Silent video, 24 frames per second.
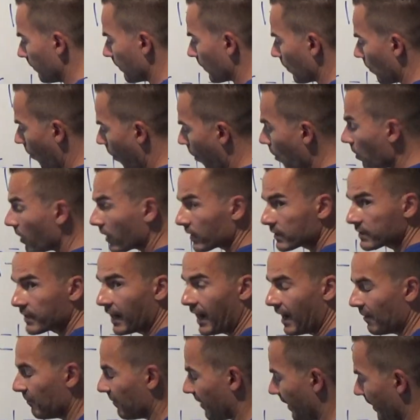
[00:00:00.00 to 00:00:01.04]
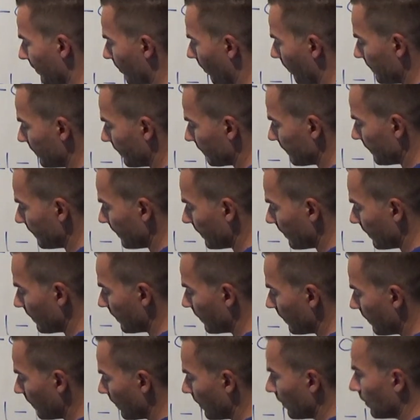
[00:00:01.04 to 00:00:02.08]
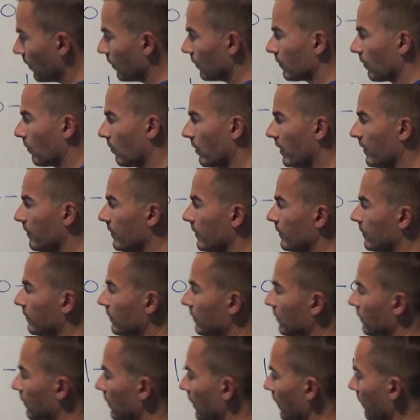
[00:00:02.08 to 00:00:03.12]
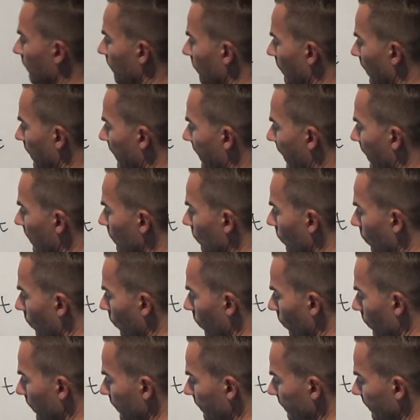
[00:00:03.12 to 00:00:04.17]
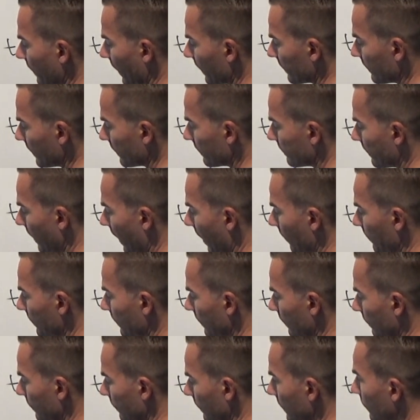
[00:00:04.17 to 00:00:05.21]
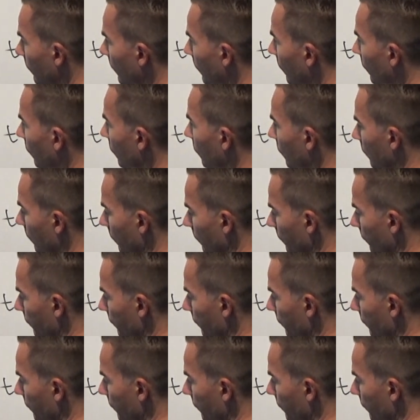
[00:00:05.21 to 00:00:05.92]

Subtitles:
bit longer timeline, obviously. So in this, again, we start at time T0,